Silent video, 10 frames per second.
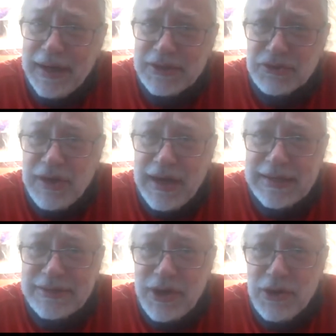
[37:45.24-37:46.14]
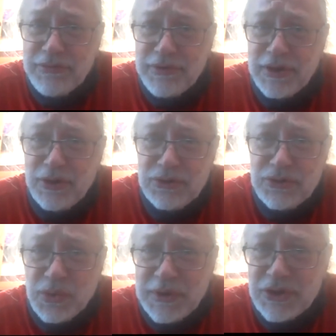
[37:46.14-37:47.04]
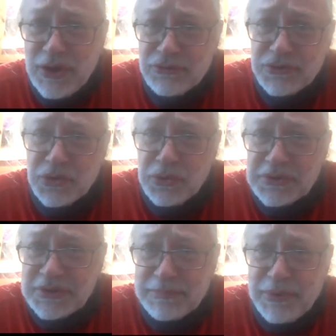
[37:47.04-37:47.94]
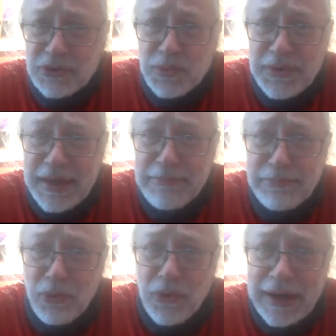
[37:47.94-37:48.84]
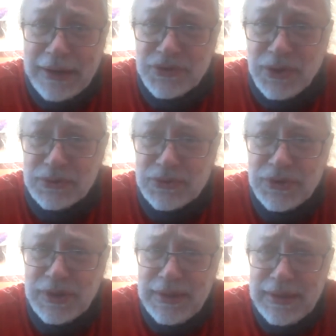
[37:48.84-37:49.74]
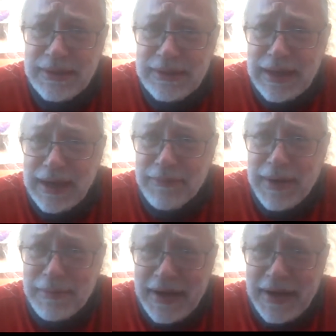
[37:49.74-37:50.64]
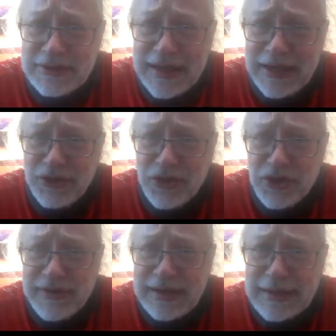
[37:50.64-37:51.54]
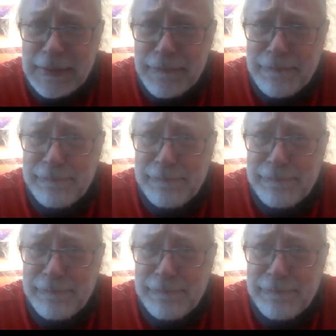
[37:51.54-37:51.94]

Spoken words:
that might arise over the use to which those resources are put within poor households. Am I understanding you correctly?